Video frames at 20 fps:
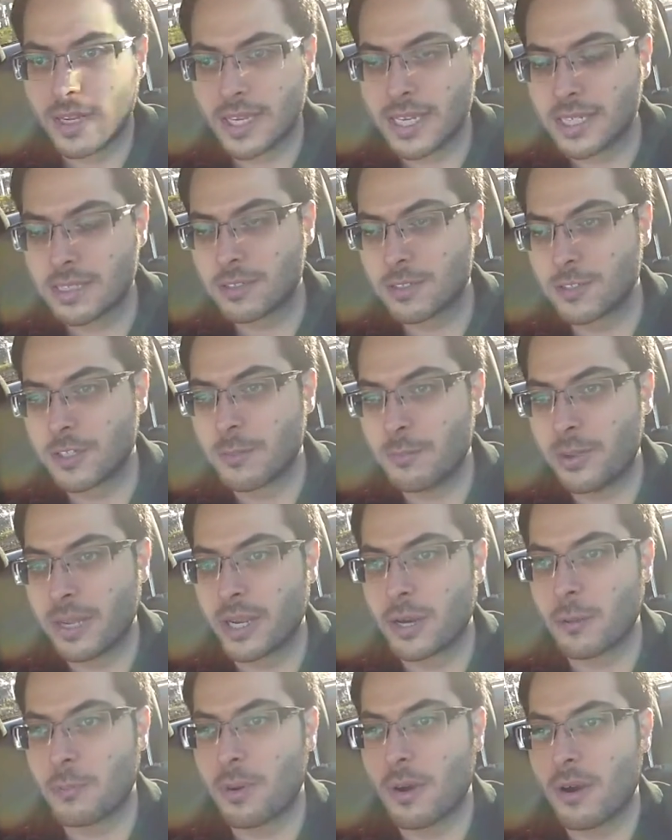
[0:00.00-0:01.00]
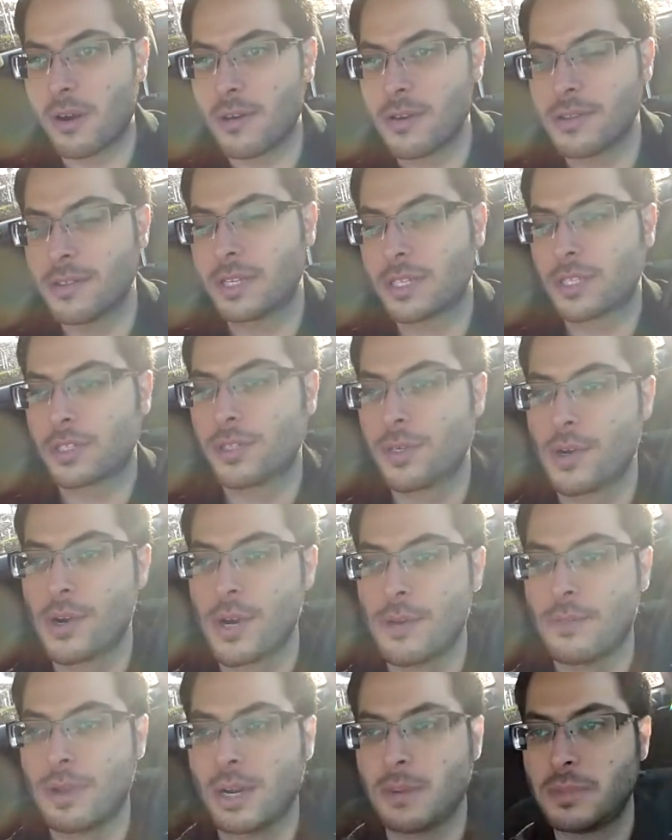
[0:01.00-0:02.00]
guess there's a bigger part of this
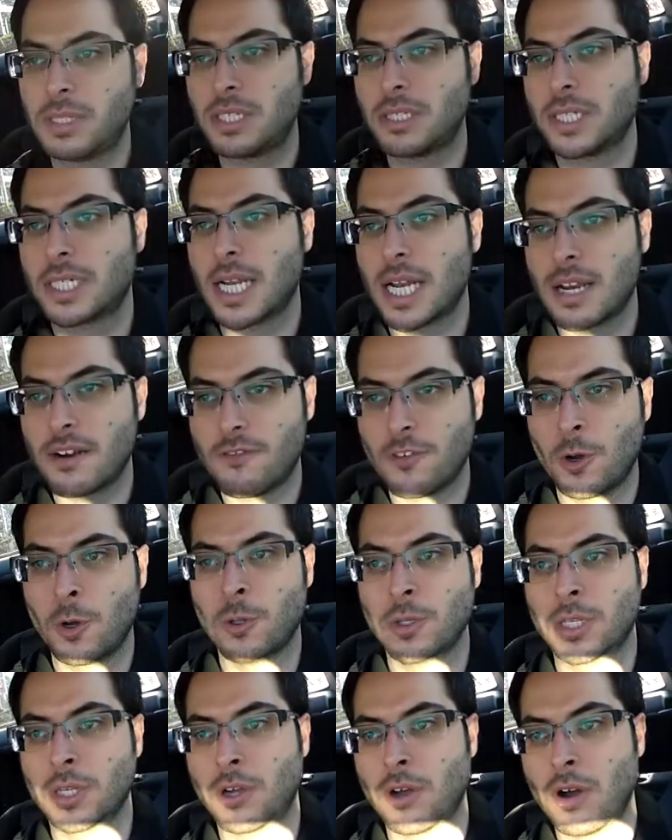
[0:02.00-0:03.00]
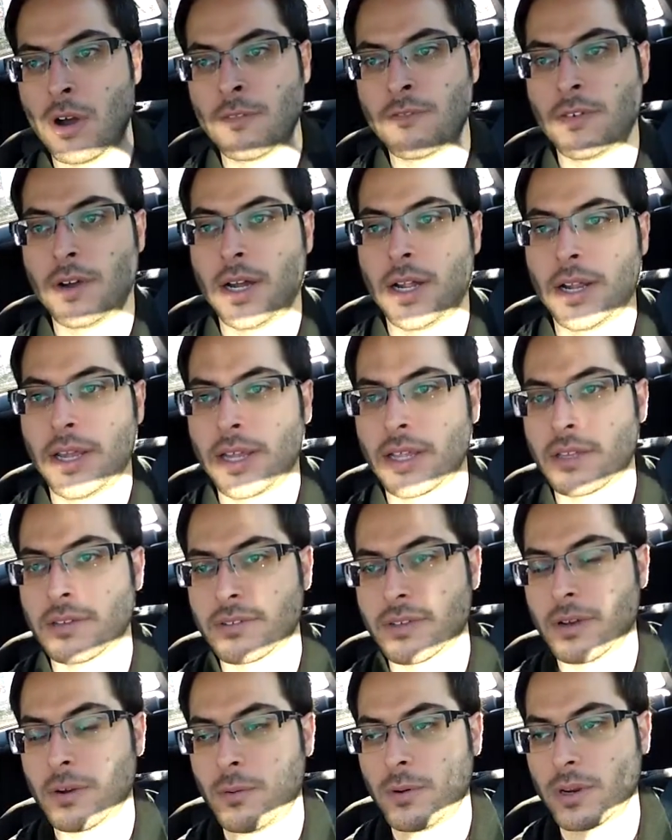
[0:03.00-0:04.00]
story, but I'm still kind of holding off on it
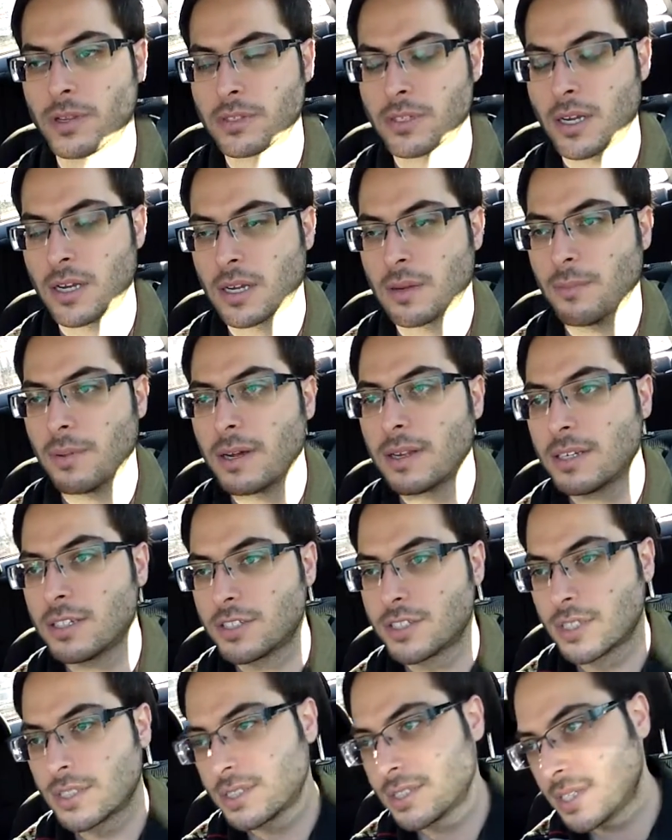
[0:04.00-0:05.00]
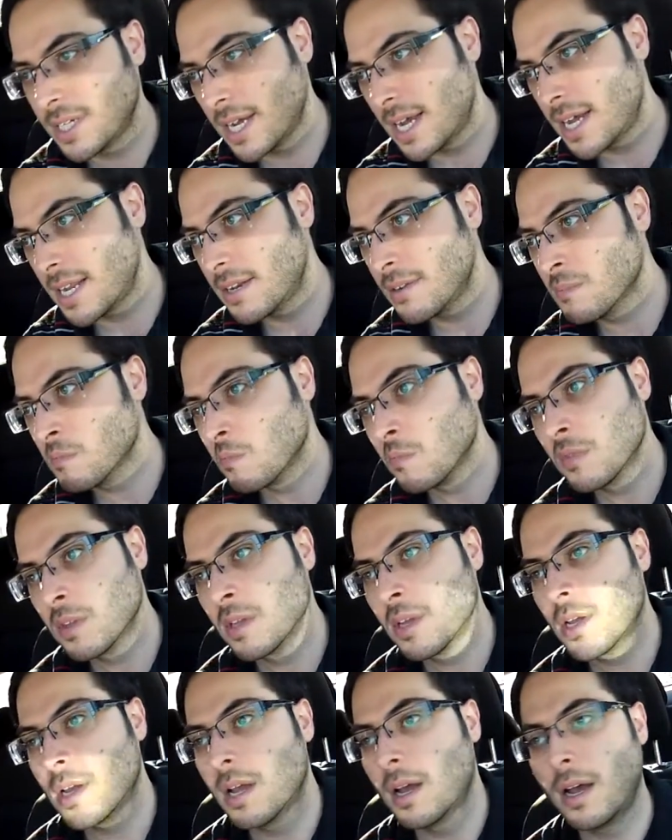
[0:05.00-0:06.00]
because I don't want to talk about it just yet.
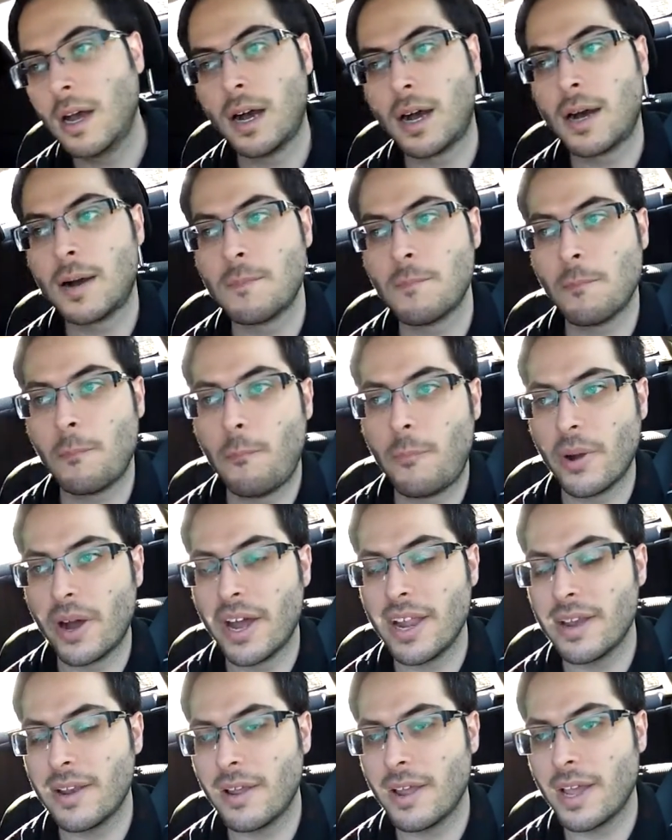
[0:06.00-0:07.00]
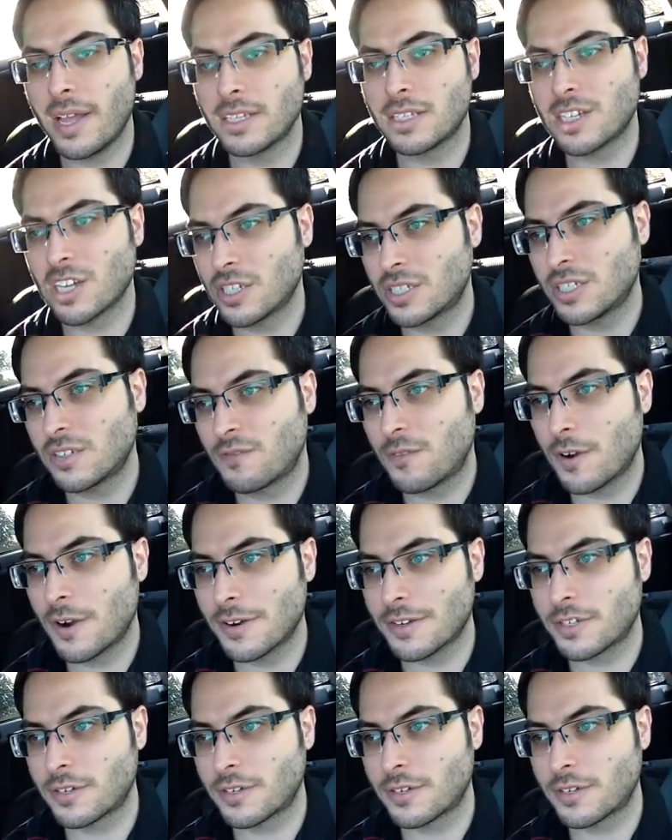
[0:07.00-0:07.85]
But just as far